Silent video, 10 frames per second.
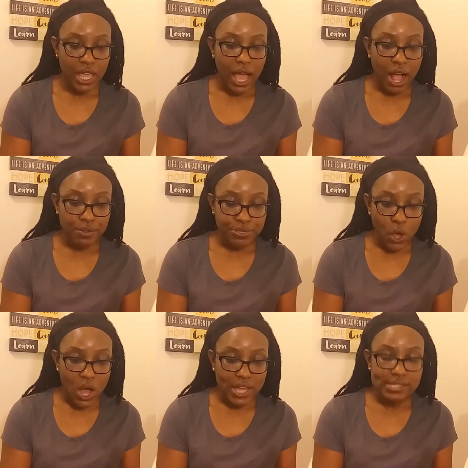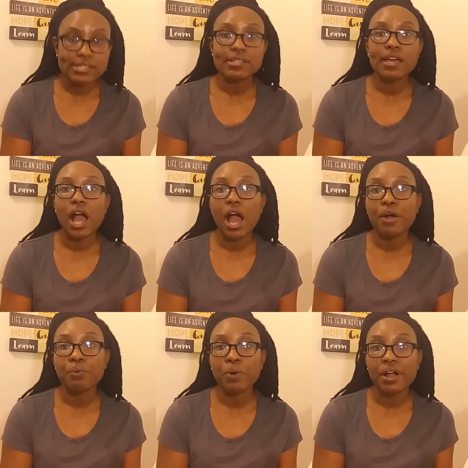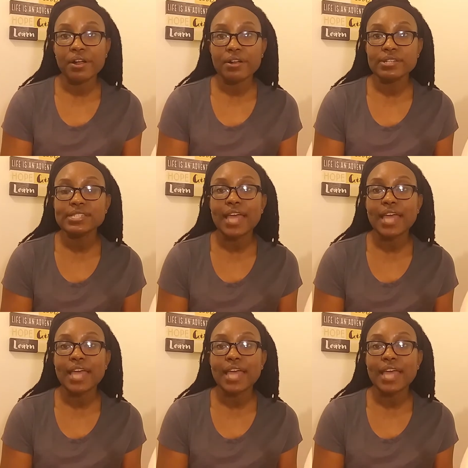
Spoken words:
Our thoughts, our words,